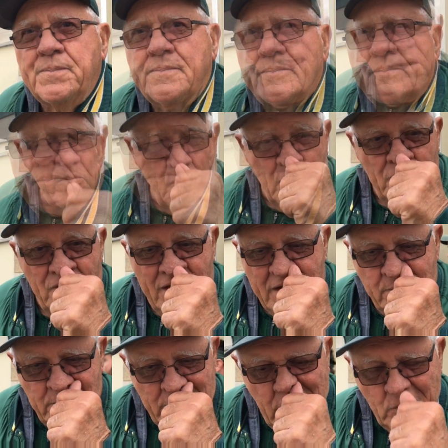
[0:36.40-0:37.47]
And I
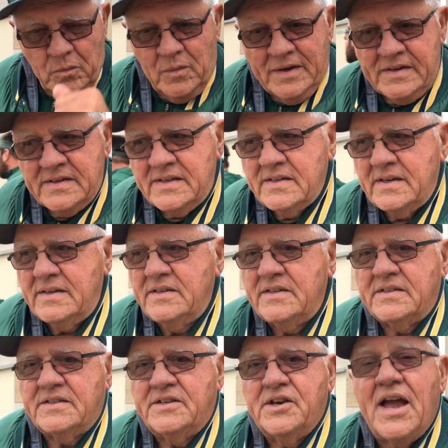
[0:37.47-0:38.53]
motivate them in other ways. I, I
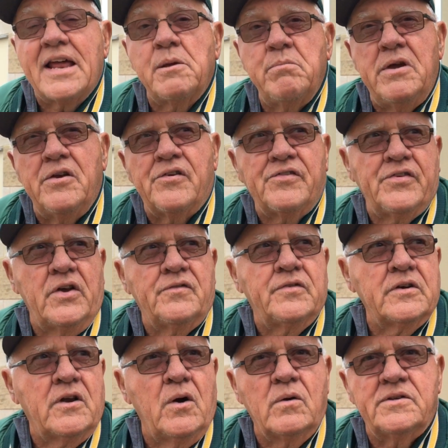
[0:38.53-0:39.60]
just you got to be yourself
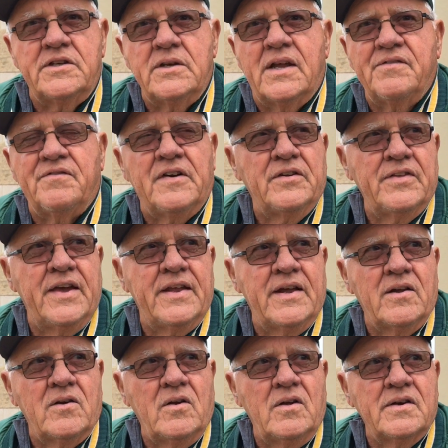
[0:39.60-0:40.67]
in coaching. I found that
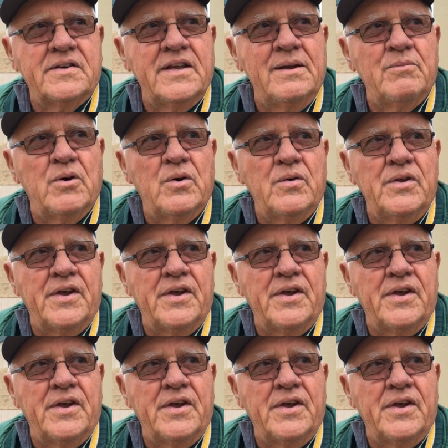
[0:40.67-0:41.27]
out a long time ago.